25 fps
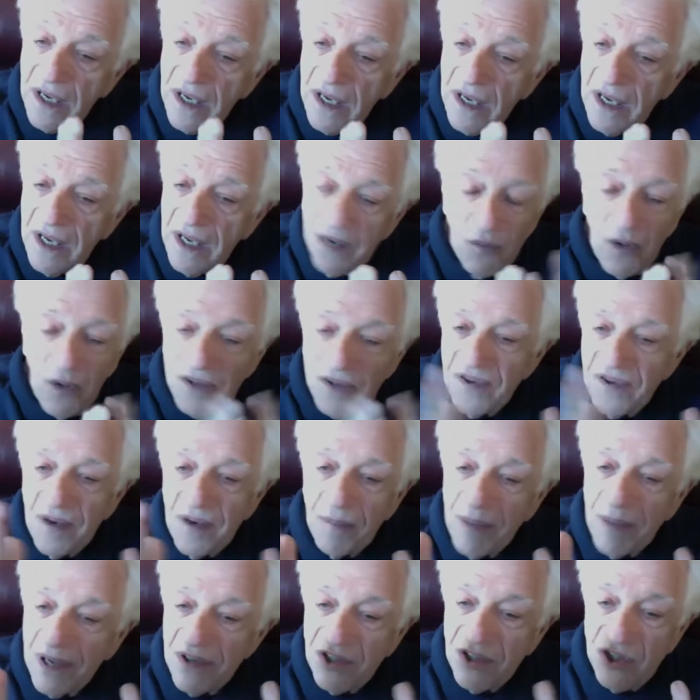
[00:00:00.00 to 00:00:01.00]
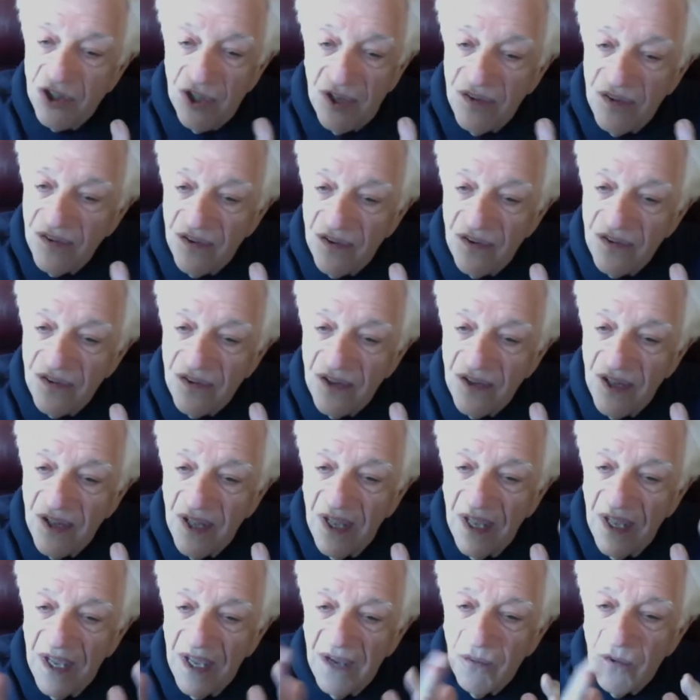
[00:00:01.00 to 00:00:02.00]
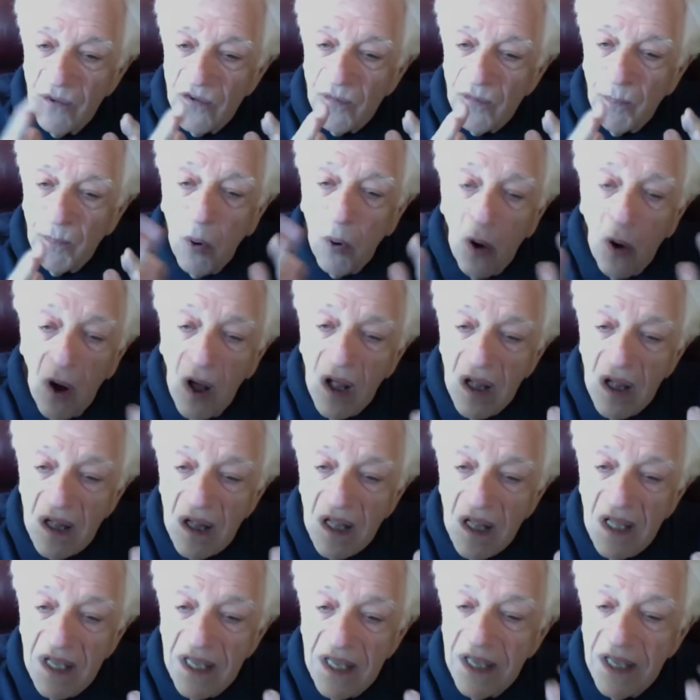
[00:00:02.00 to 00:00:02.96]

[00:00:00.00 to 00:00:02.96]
It wasn't about Jesus. It was Paul.